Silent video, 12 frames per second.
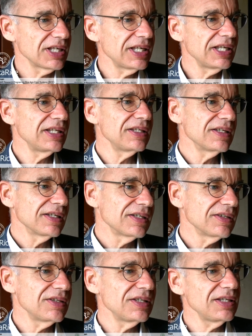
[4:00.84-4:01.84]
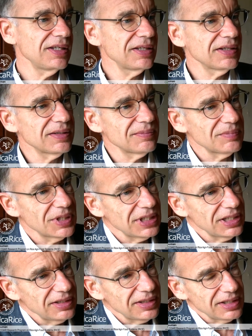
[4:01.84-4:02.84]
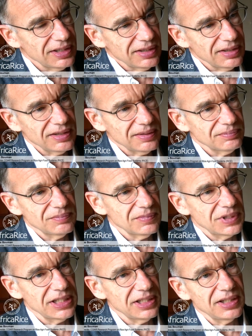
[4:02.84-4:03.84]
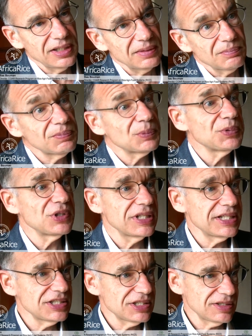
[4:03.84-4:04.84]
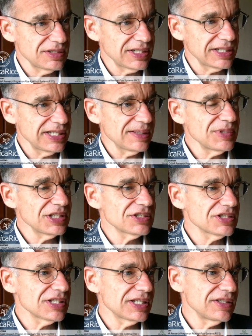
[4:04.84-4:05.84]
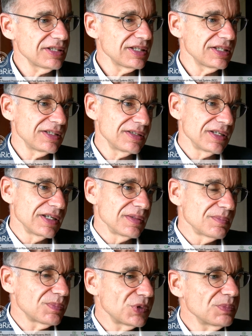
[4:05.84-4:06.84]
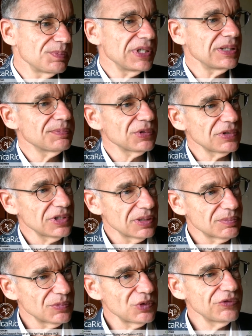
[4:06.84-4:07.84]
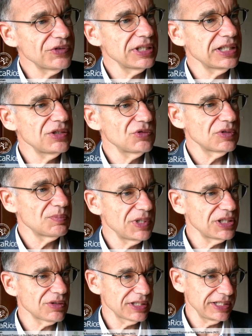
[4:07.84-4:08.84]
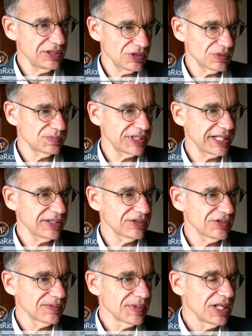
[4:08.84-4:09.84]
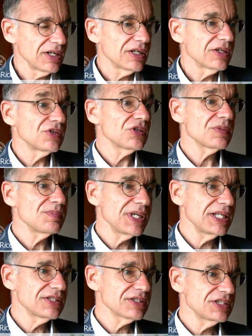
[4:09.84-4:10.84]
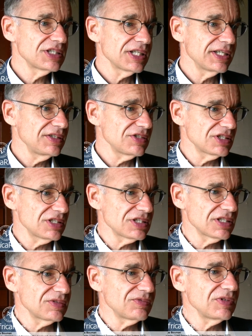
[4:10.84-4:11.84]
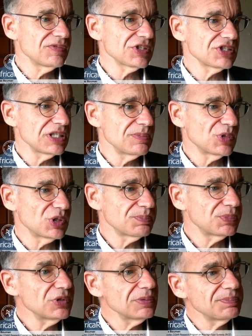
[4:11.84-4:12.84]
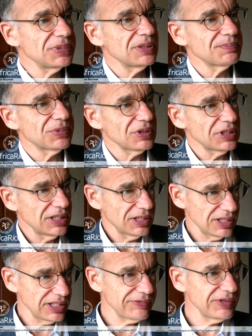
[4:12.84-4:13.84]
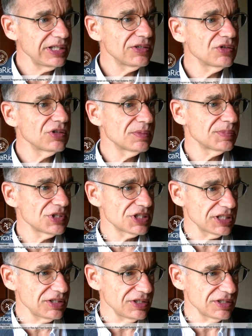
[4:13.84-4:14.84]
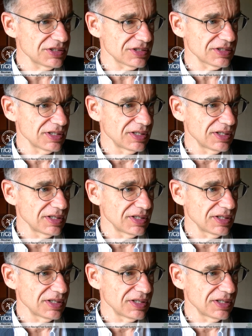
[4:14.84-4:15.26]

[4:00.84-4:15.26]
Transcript: in the population dynamics and in poor people moving into a middle income bracket? Another major change is that we will see more poor people living in urban cities.